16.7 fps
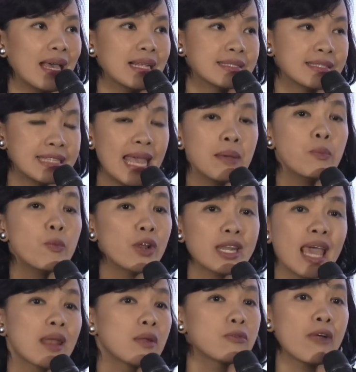Same
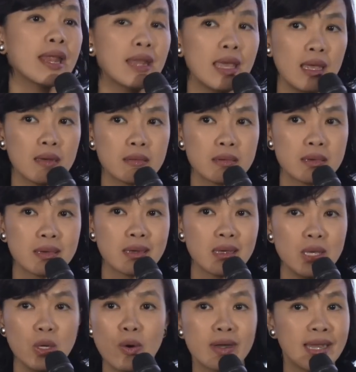with get ready.
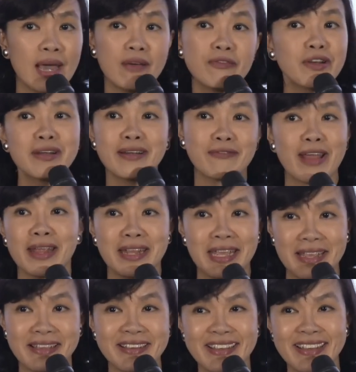You are never
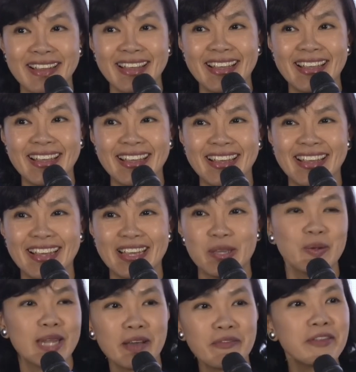ready.
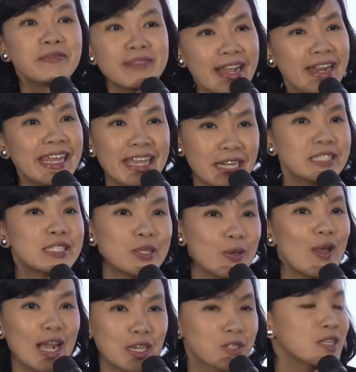You're never ready until
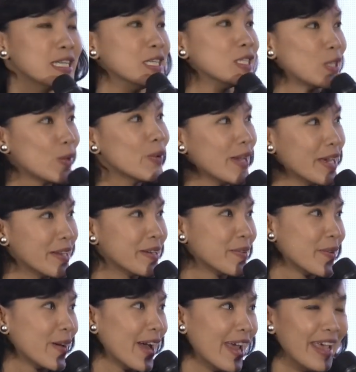you actually do
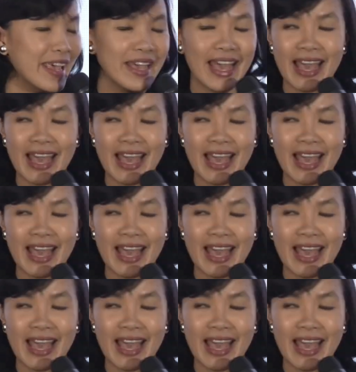it, right?